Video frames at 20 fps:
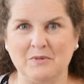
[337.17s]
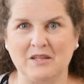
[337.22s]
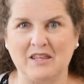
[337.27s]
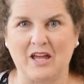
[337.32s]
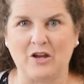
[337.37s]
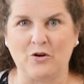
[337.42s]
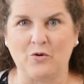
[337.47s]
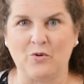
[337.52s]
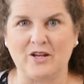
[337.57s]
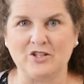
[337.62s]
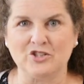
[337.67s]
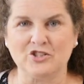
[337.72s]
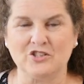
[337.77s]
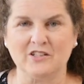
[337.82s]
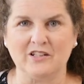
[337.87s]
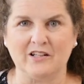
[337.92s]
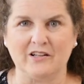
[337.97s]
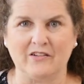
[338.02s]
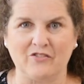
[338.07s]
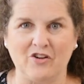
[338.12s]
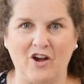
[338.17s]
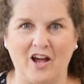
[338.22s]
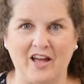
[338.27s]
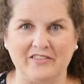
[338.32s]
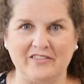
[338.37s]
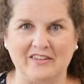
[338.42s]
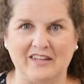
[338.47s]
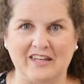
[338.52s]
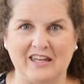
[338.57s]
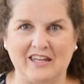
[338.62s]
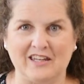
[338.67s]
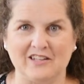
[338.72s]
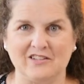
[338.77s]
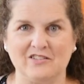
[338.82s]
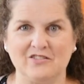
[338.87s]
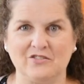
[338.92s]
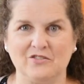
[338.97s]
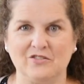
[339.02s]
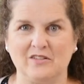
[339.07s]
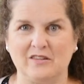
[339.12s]
me that question and have gotten the
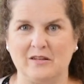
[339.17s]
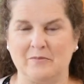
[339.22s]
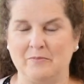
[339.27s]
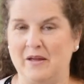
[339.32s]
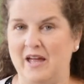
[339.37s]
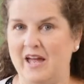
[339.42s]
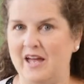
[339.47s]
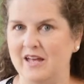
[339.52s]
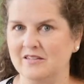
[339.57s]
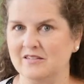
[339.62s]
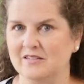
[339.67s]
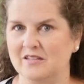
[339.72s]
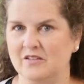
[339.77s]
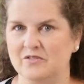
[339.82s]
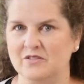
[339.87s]
answer in the past,